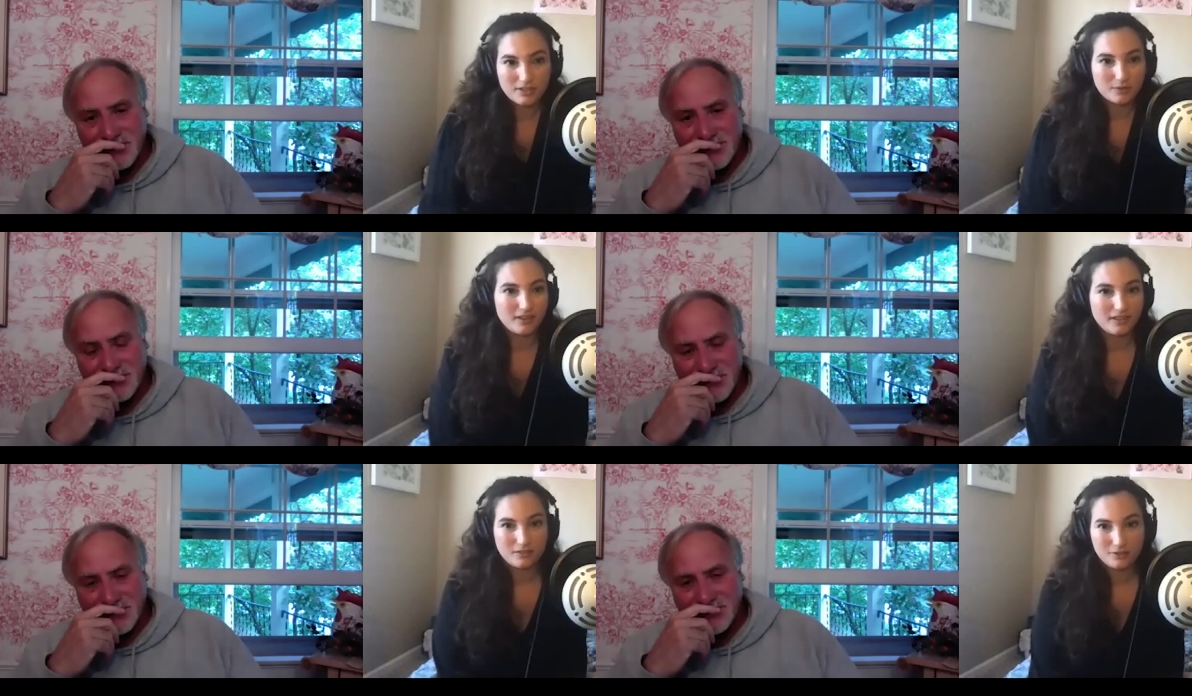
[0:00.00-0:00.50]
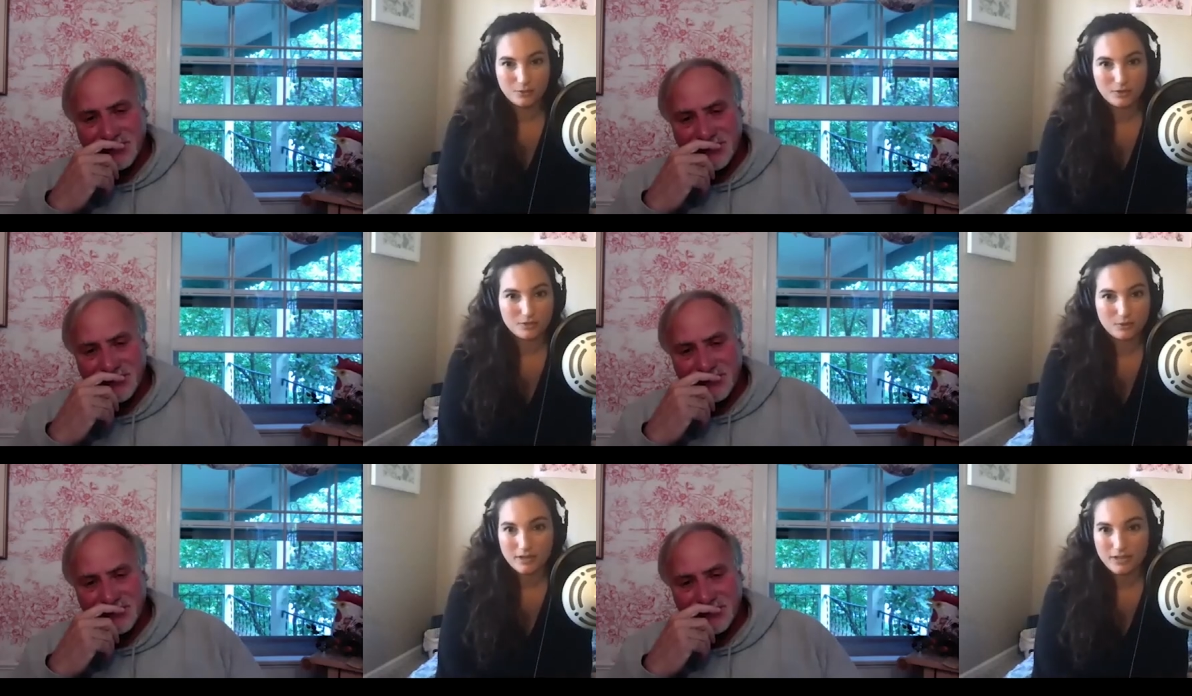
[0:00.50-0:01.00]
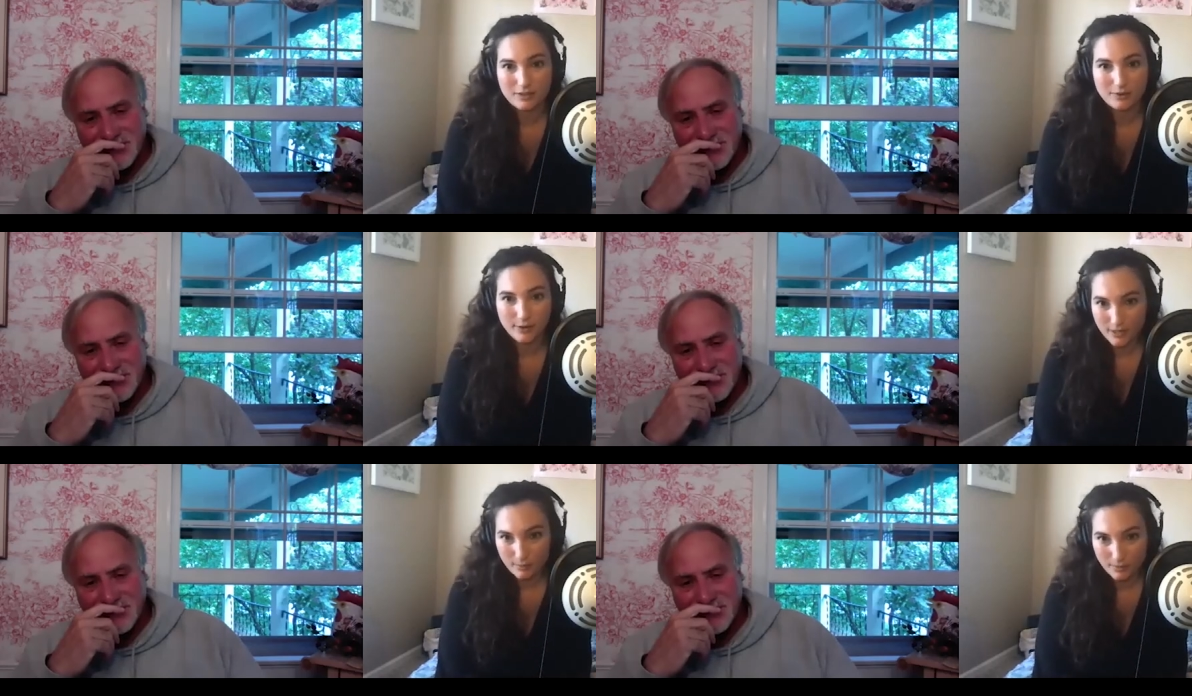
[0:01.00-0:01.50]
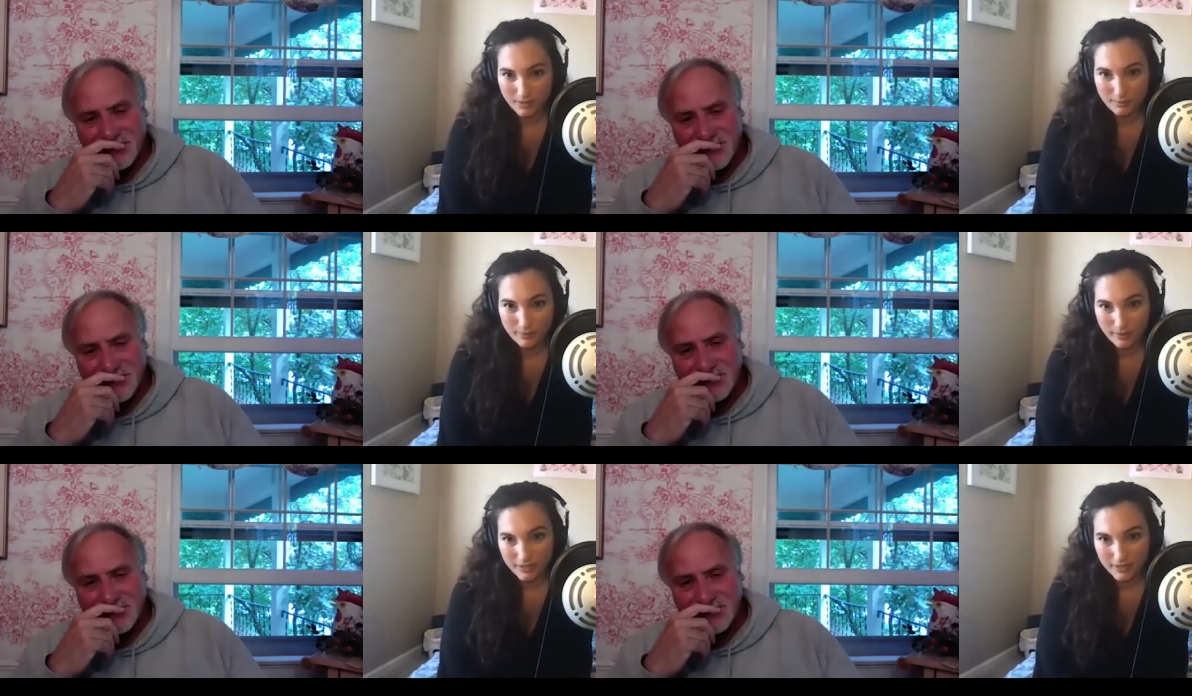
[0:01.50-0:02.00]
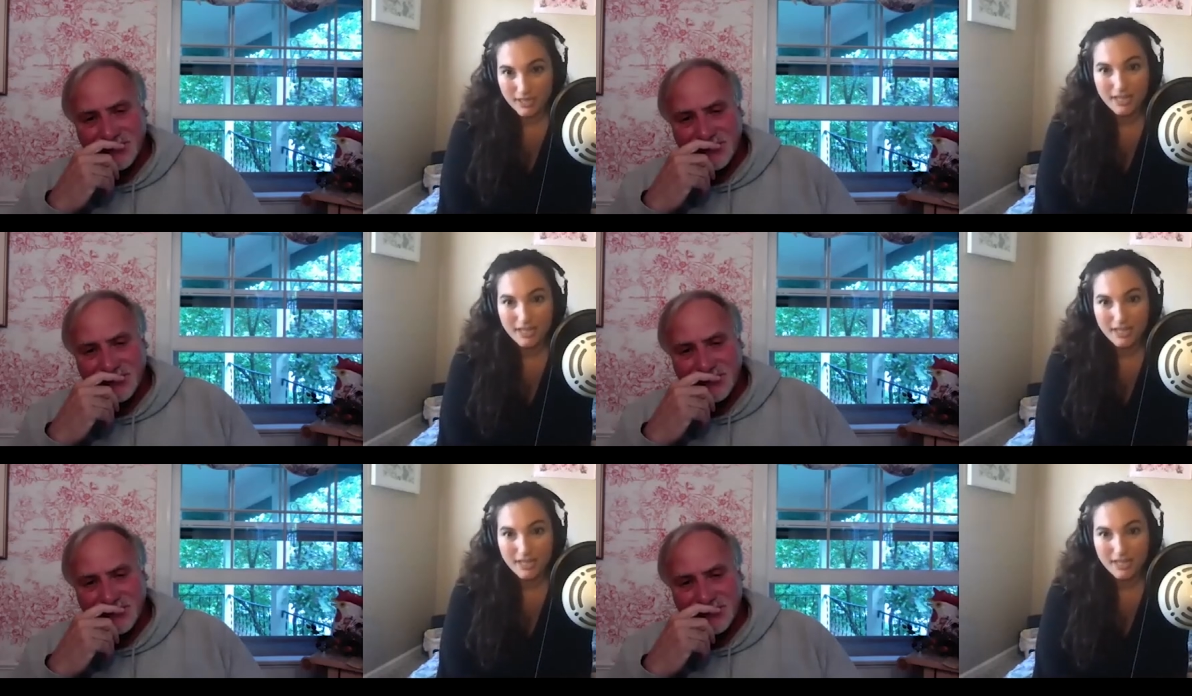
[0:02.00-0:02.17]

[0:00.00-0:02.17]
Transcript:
Speaker 1: I think the short story is incredibly important.